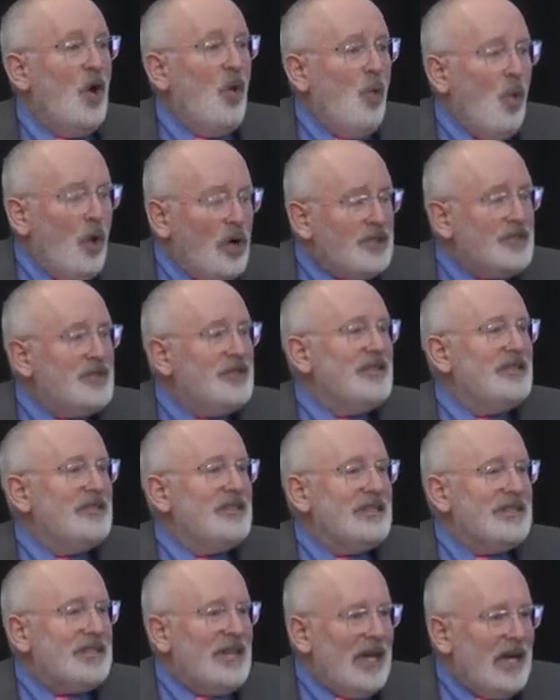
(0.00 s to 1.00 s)
what
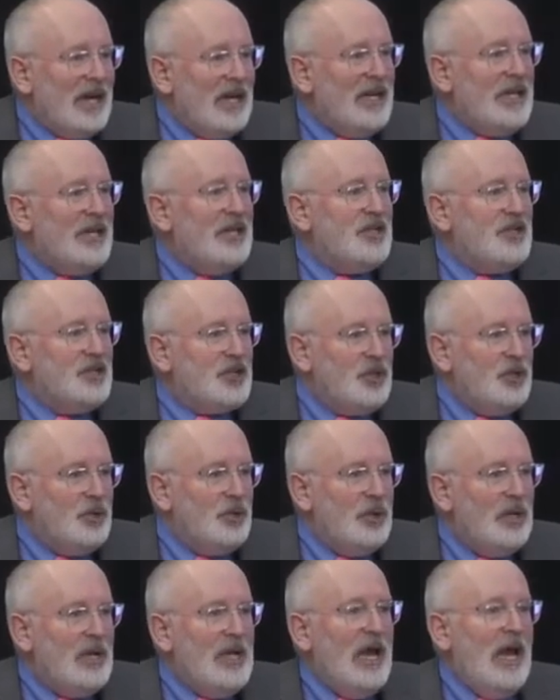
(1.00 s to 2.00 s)
did I
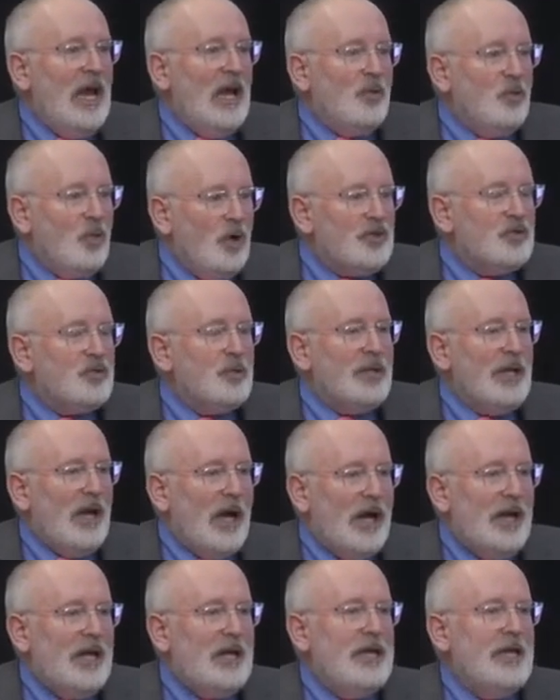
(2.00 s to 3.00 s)
do and what will
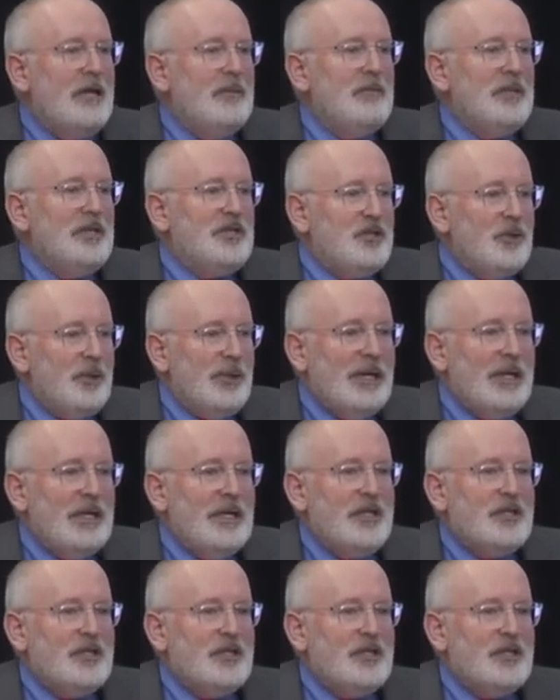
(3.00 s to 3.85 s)
I be doing